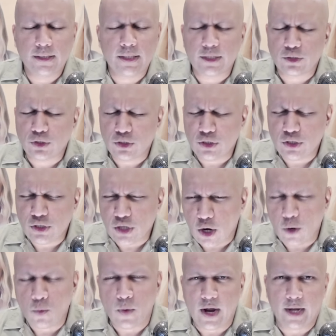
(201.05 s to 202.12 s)
There's
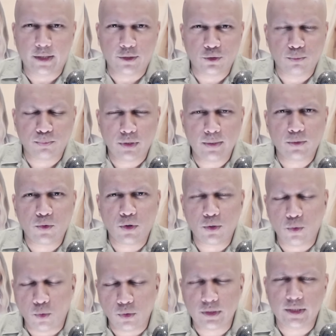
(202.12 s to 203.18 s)
no way the Supreme Court
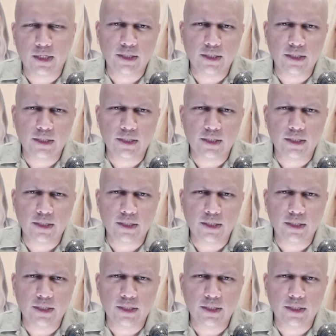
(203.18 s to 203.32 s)
or the